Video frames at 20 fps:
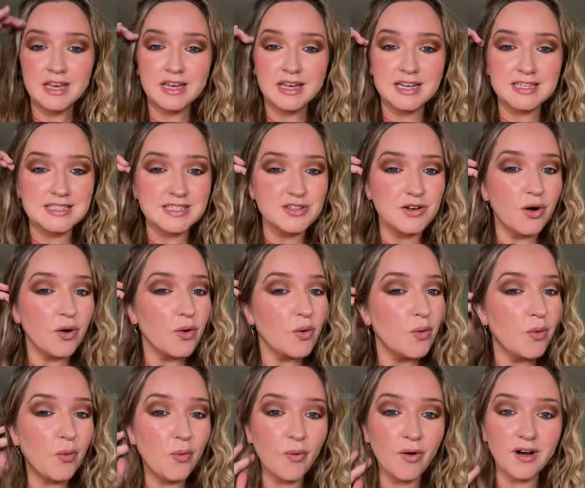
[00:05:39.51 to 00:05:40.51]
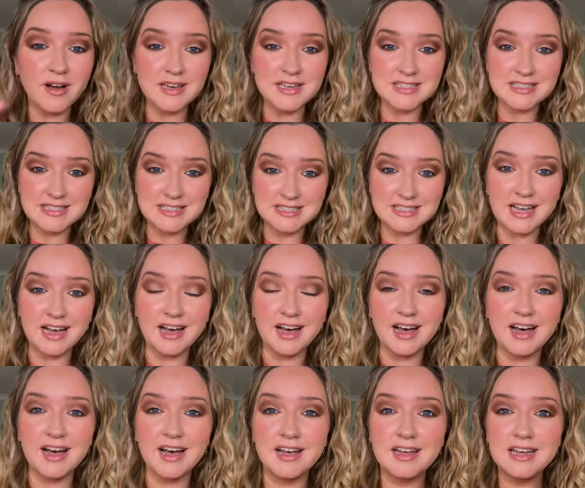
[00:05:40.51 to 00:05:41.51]
It's not quite
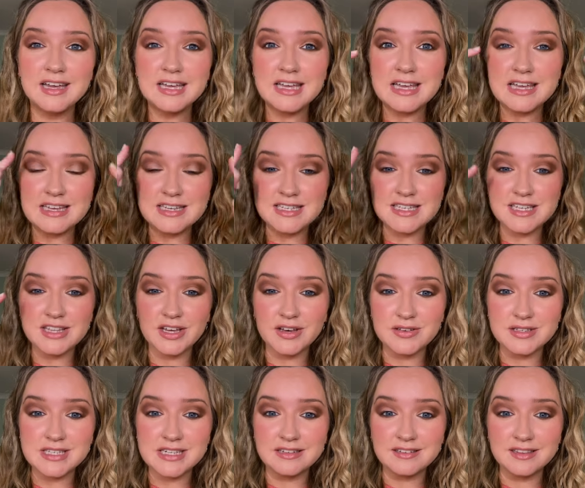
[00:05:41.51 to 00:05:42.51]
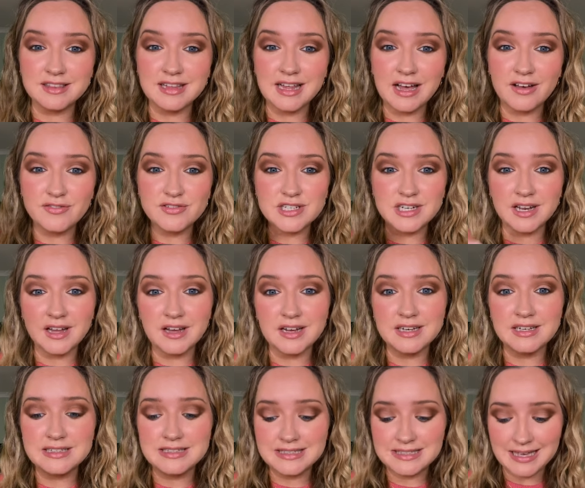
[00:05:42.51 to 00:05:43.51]
sat into those little laughter
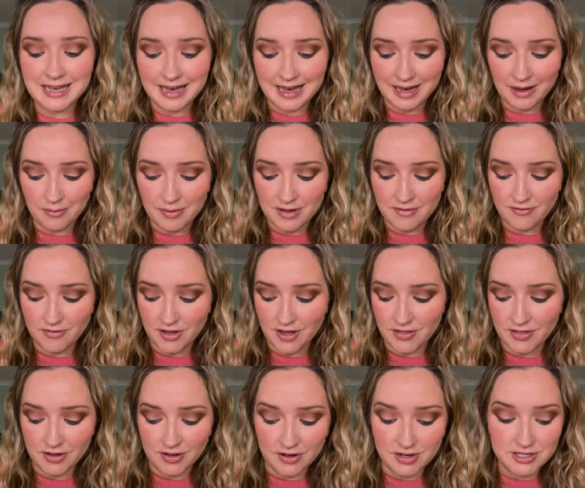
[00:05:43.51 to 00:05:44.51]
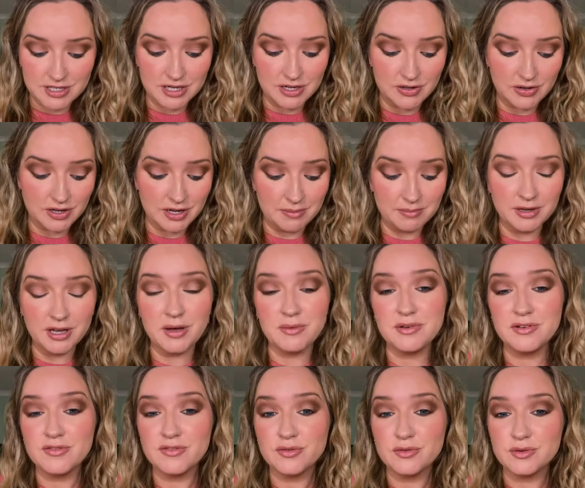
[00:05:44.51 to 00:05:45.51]
lines. However, the kind of look I'm
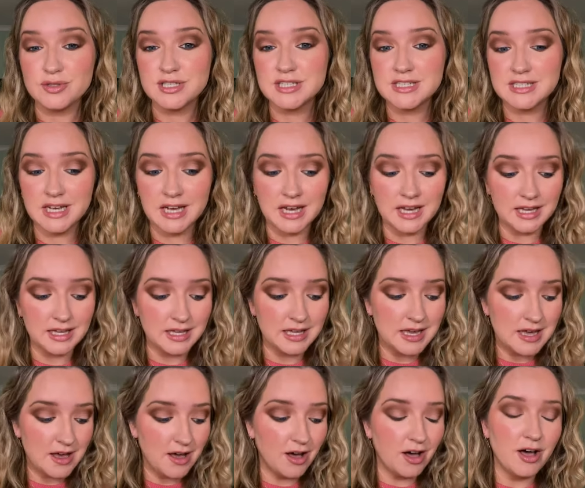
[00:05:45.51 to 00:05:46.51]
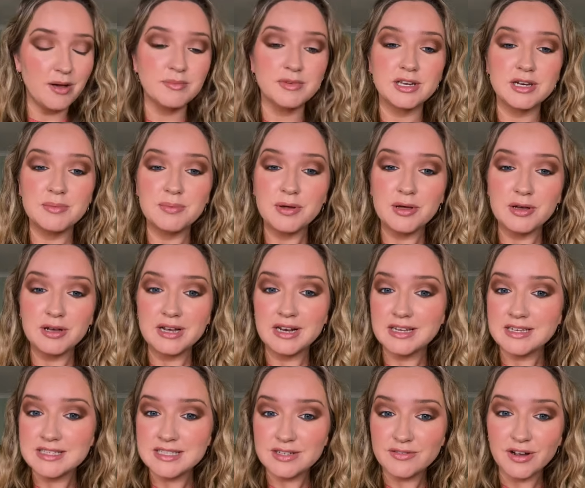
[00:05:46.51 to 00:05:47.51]
going for today, I'm going to put
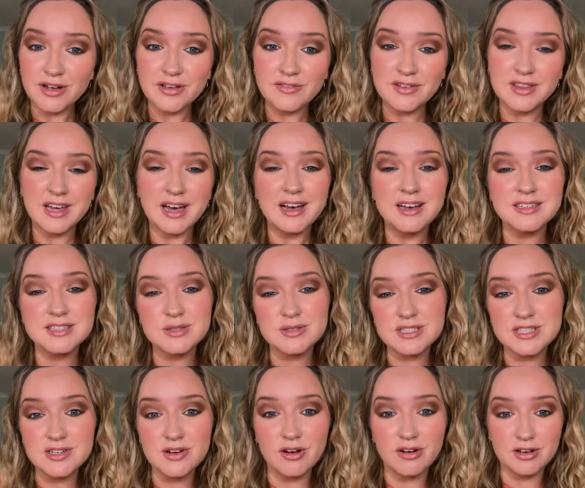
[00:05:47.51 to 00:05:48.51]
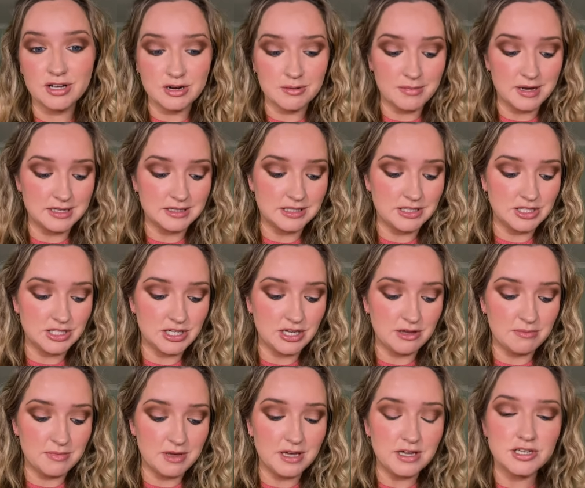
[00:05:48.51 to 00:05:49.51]
glitter over that, so it's not going to matter
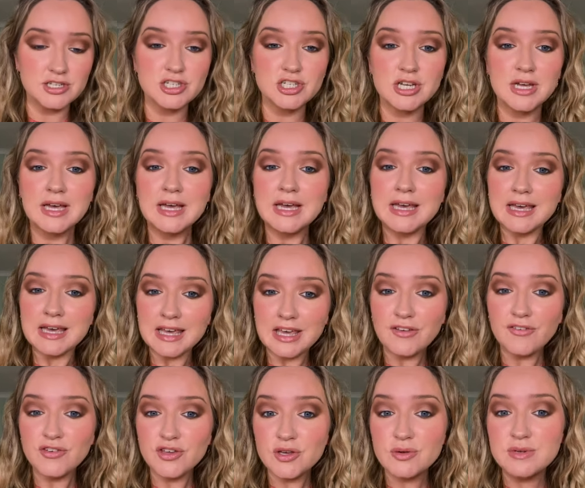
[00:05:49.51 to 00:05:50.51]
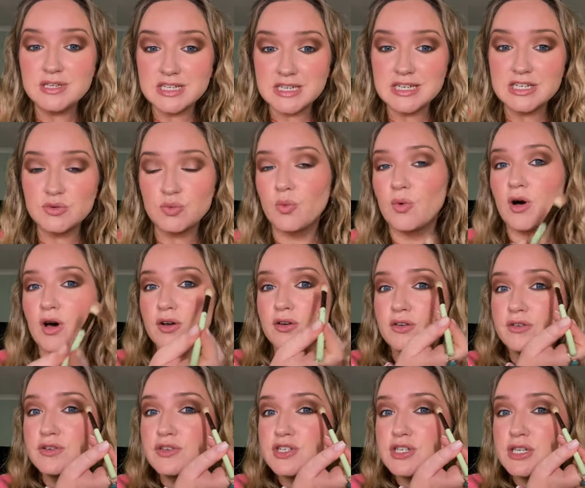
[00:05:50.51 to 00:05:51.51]
too much. If you did
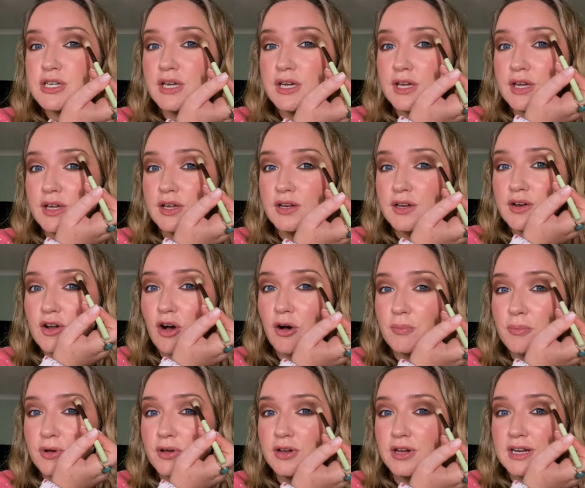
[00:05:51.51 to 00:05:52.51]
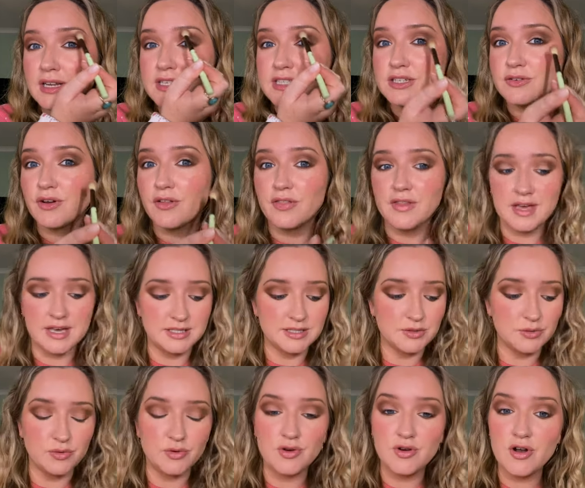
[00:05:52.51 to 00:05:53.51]
want to not put glitter on this
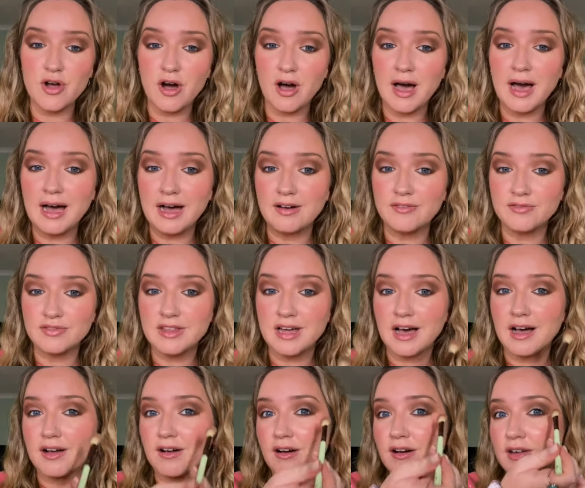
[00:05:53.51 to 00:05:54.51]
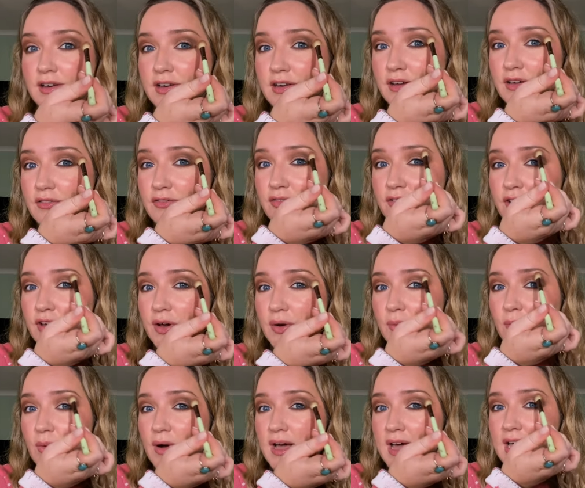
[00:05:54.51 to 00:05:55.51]
or not have that kind of
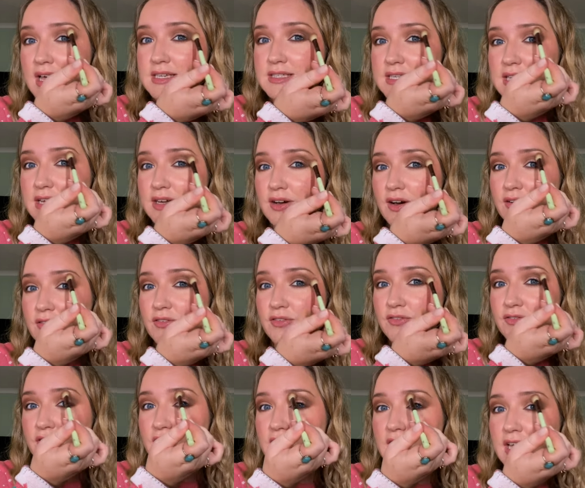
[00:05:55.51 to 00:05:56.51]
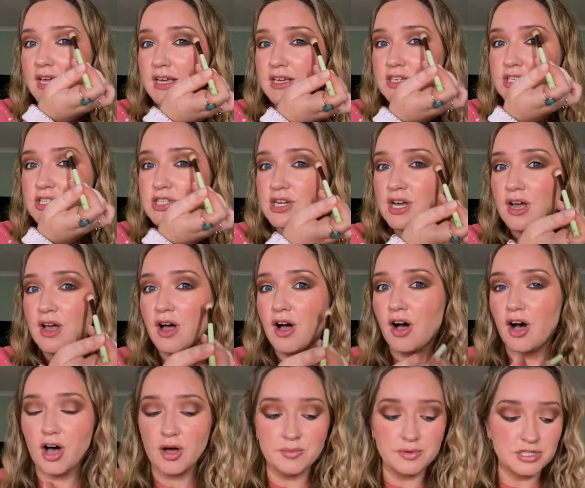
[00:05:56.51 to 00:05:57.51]
where has it gone finish,
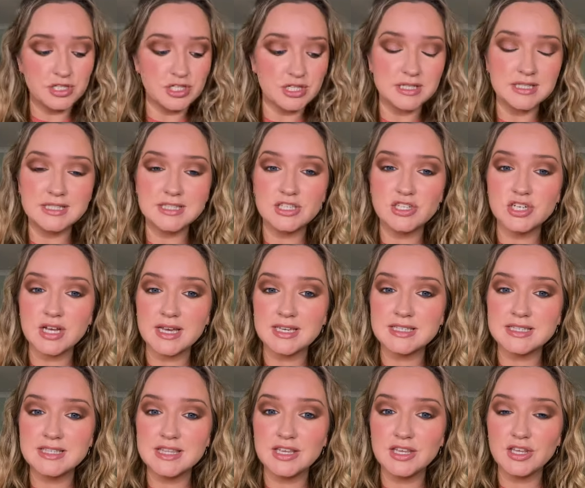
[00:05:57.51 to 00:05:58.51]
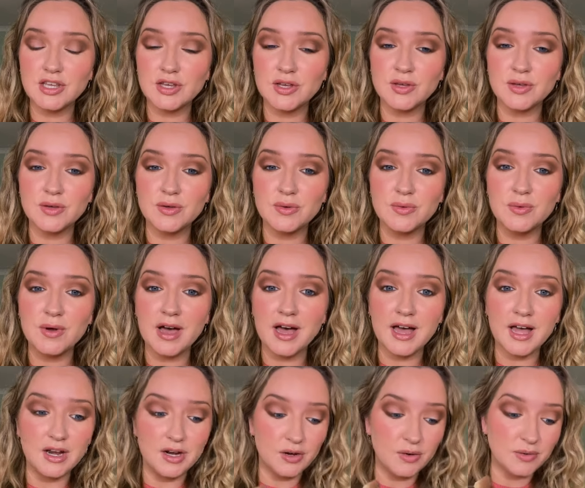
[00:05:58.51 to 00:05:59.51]
I would just suggest that you
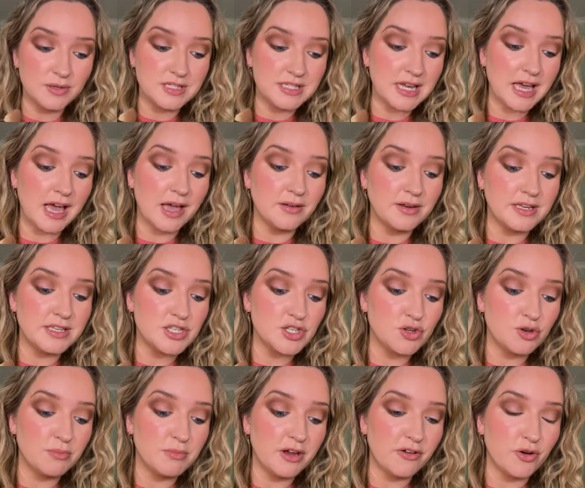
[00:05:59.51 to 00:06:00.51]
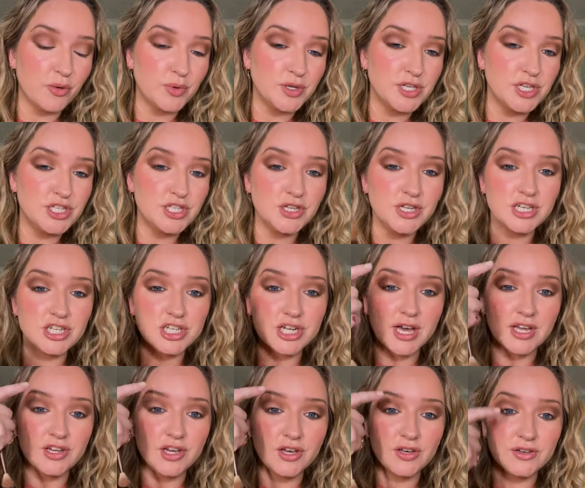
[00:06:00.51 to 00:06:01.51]
look down into your mirror when you do your
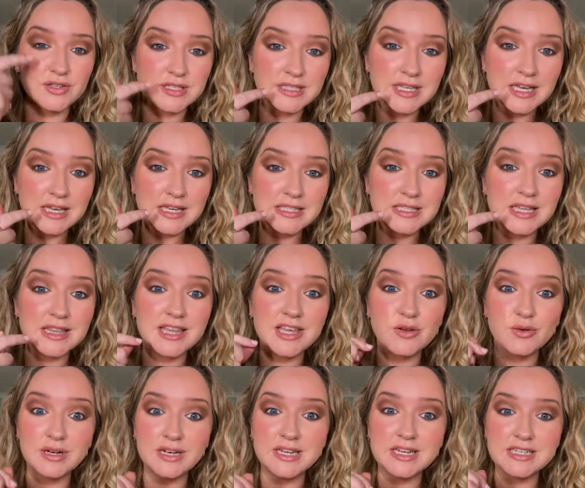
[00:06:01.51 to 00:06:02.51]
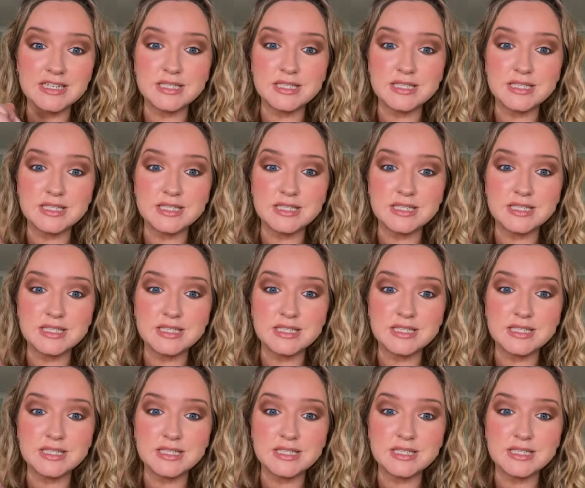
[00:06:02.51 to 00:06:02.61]
shadows so that your lid